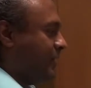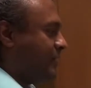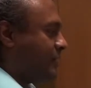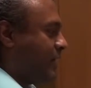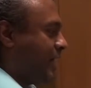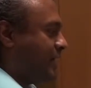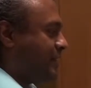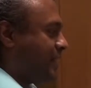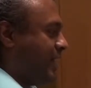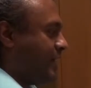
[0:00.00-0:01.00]
So I'm going to
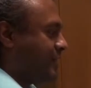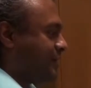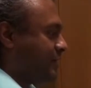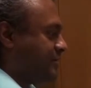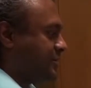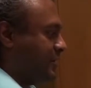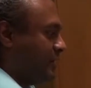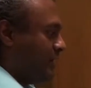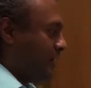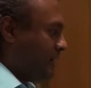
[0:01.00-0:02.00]
say assert
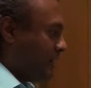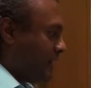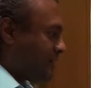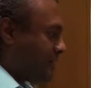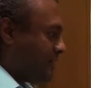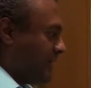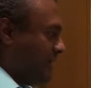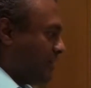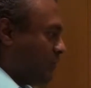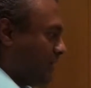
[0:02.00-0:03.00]

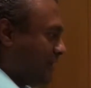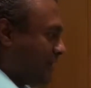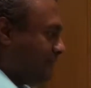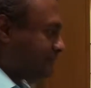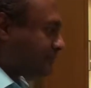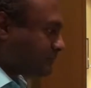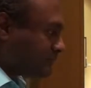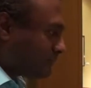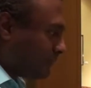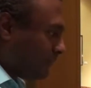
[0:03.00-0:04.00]
equals,
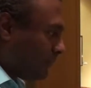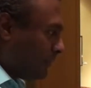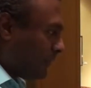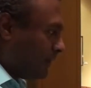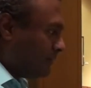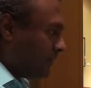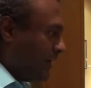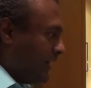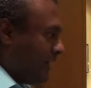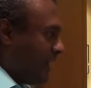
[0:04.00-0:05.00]

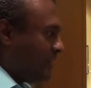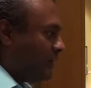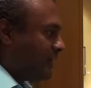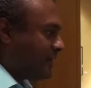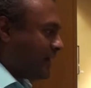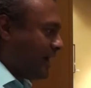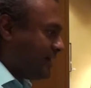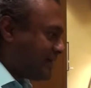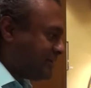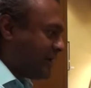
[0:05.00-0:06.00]
and notice
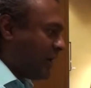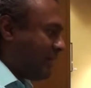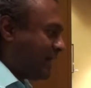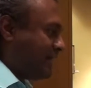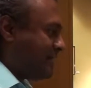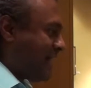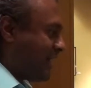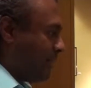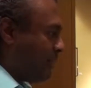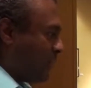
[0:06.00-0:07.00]
IntelliJ automatically
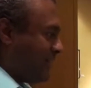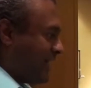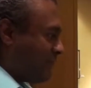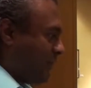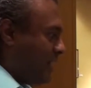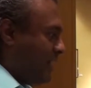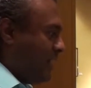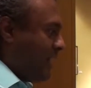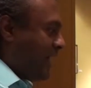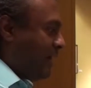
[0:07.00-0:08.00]
static imported that for me.
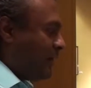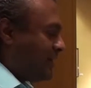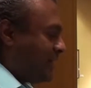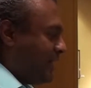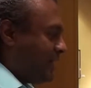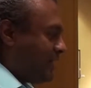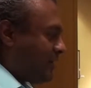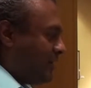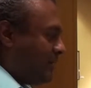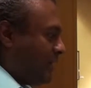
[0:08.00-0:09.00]
And I want to say that it's
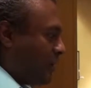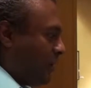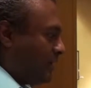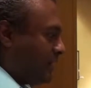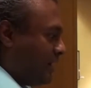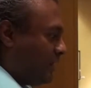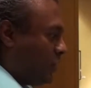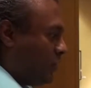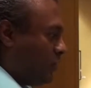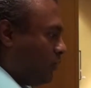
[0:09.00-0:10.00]
going to be called
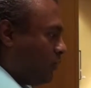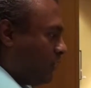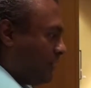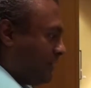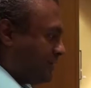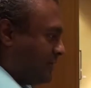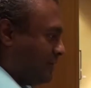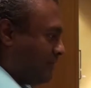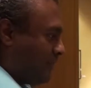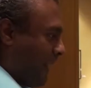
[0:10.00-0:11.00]
hello world,
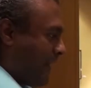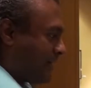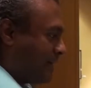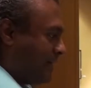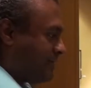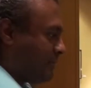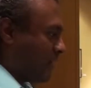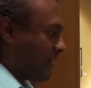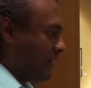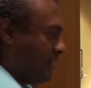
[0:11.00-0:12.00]
exclamation
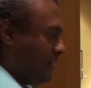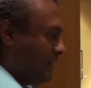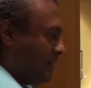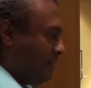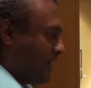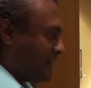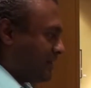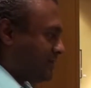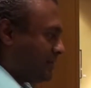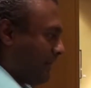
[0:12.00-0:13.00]
mark, message.